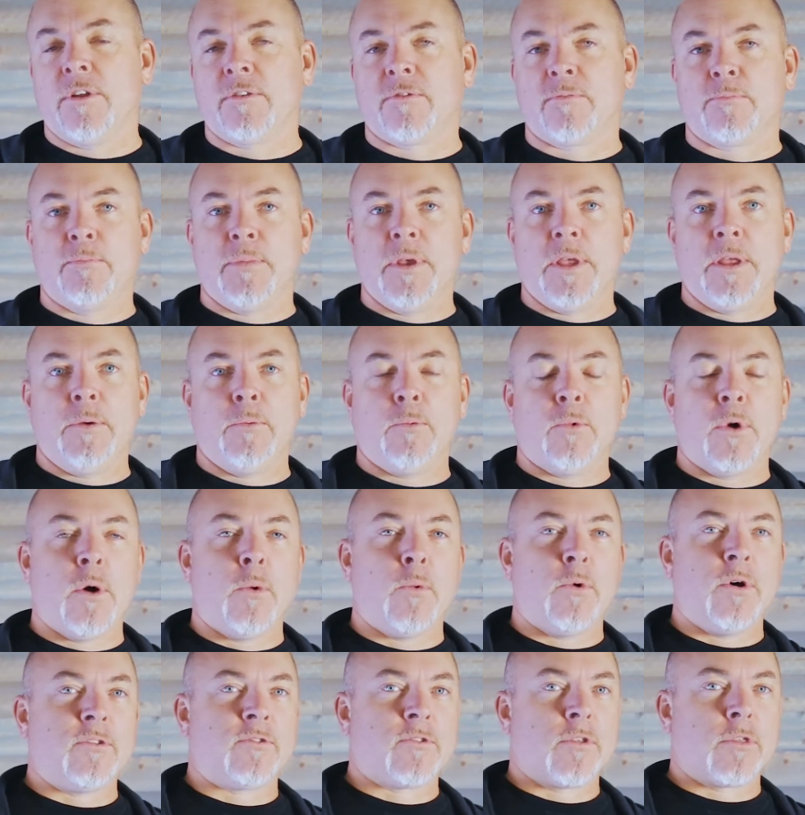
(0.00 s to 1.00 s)

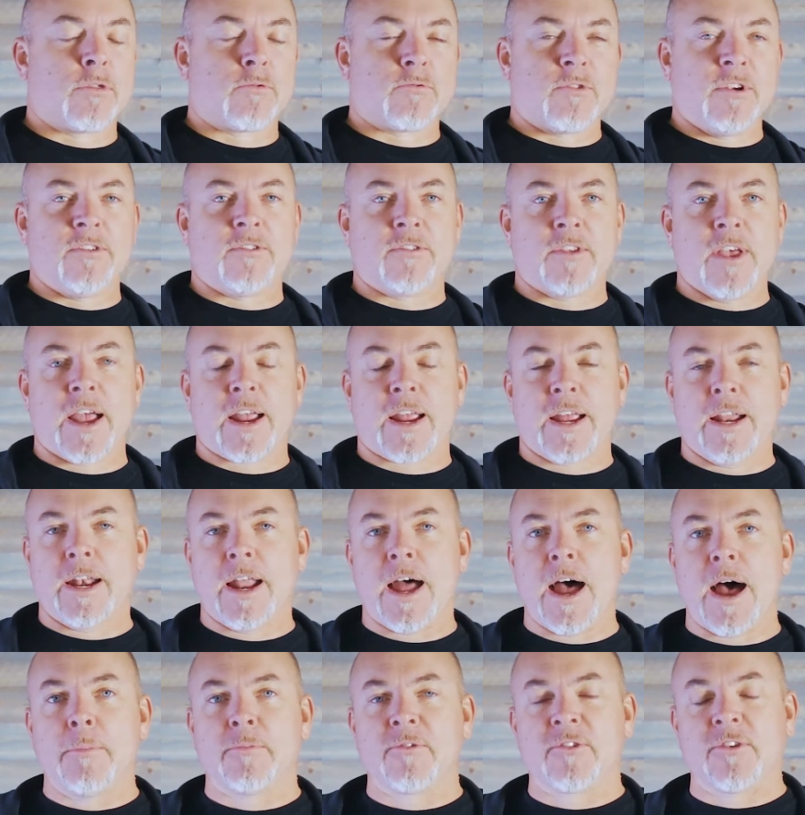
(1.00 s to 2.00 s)
What was a 3
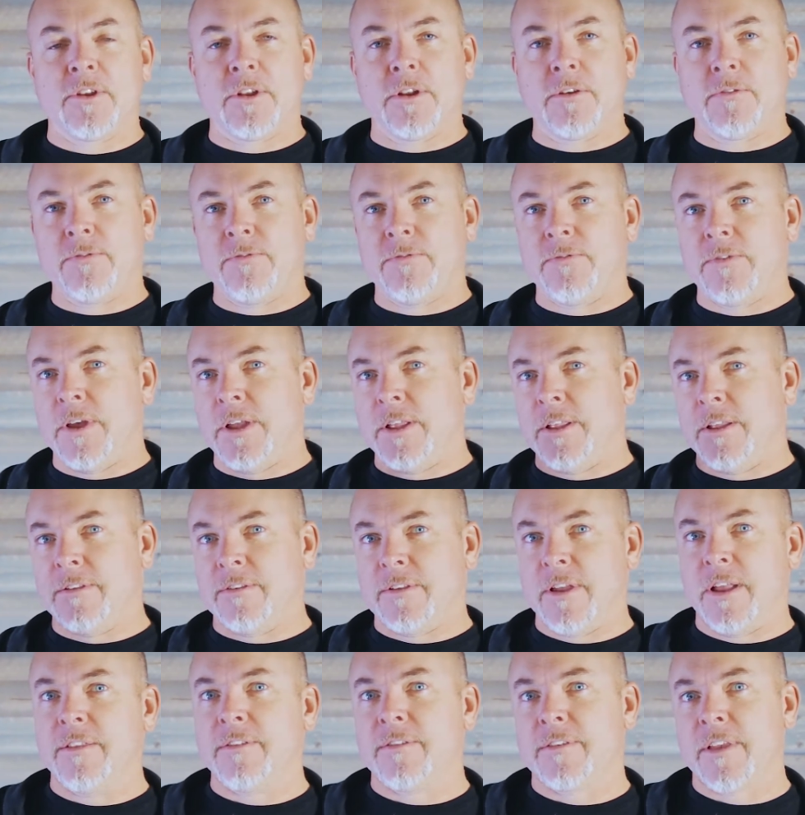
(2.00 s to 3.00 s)
second option and
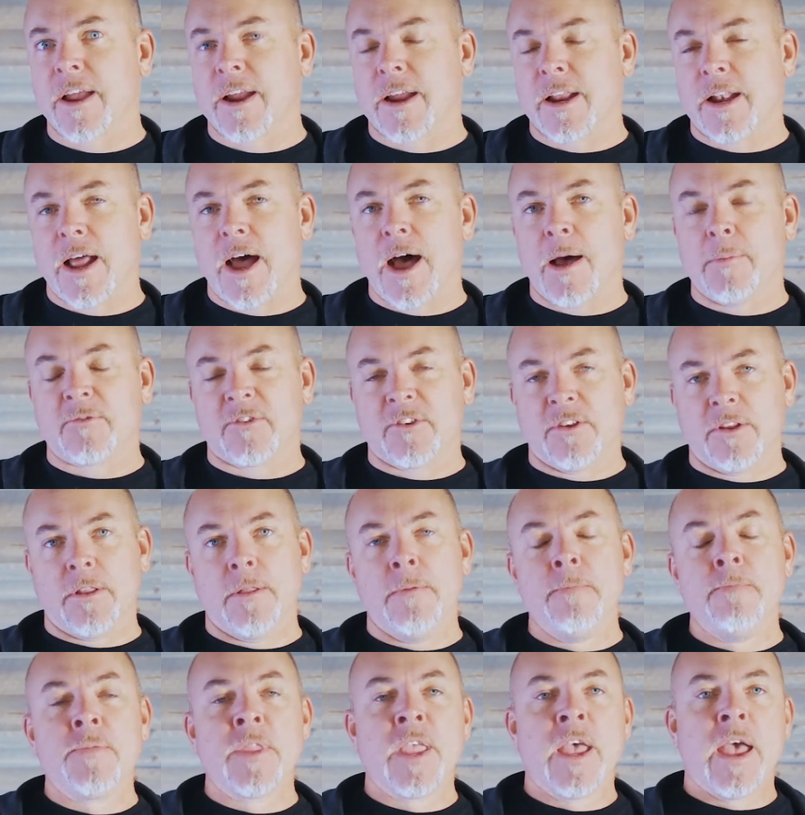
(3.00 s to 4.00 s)
a 10 second
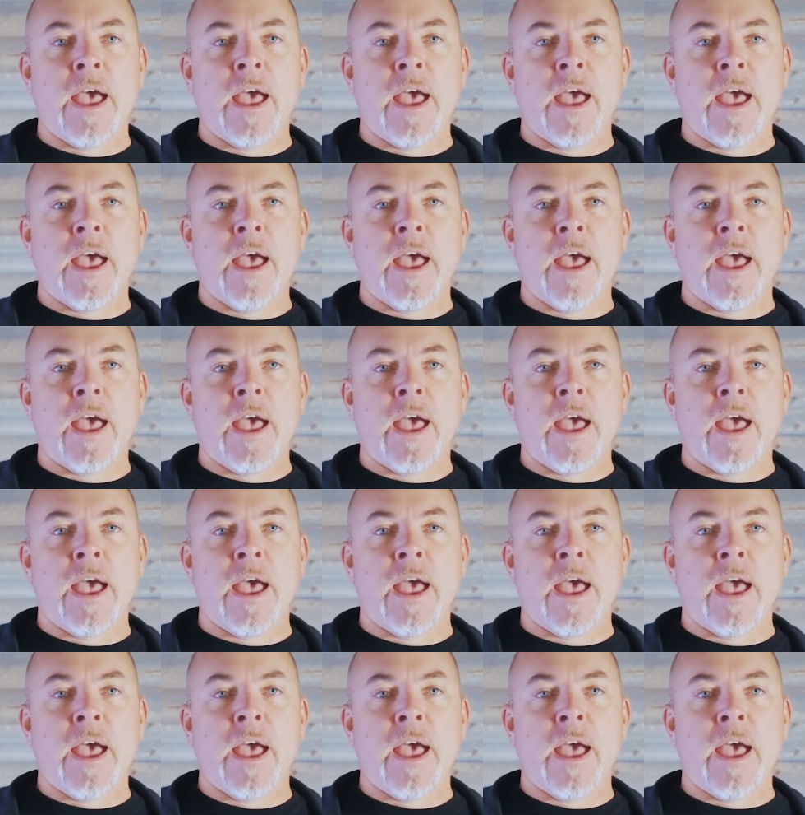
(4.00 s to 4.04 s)
option